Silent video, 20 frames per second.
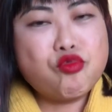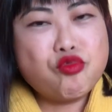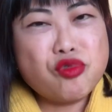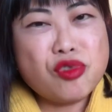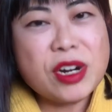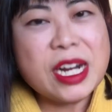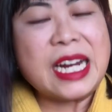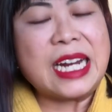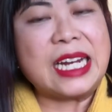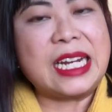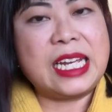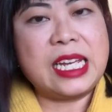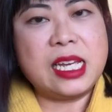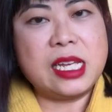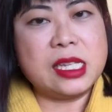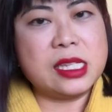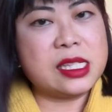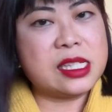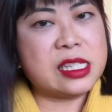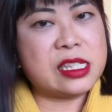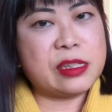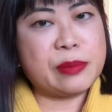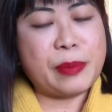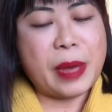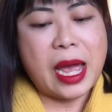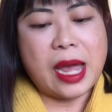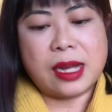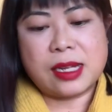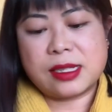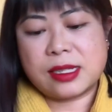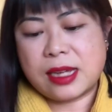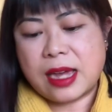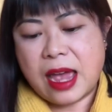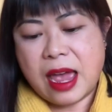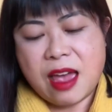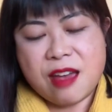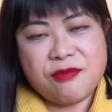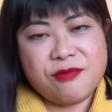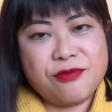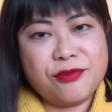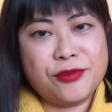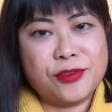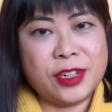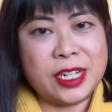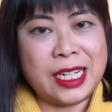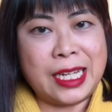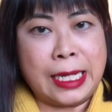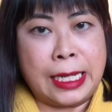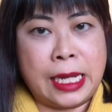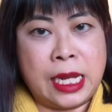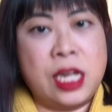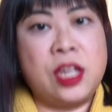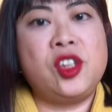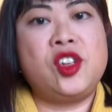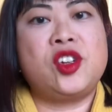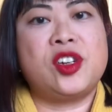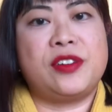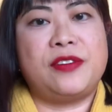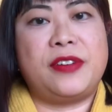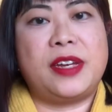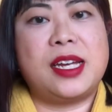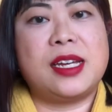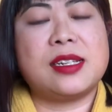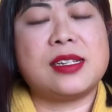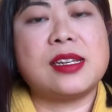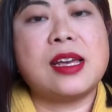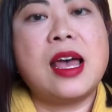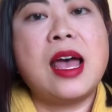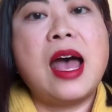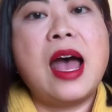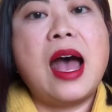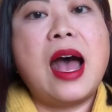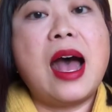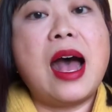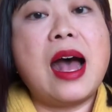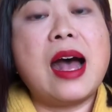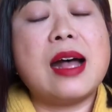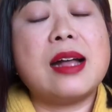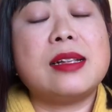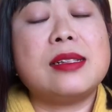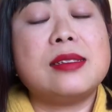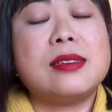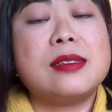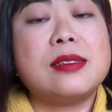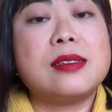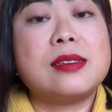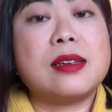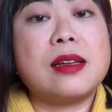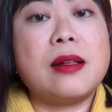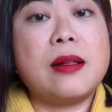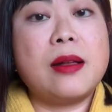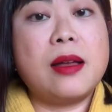really inspect every inch of it. And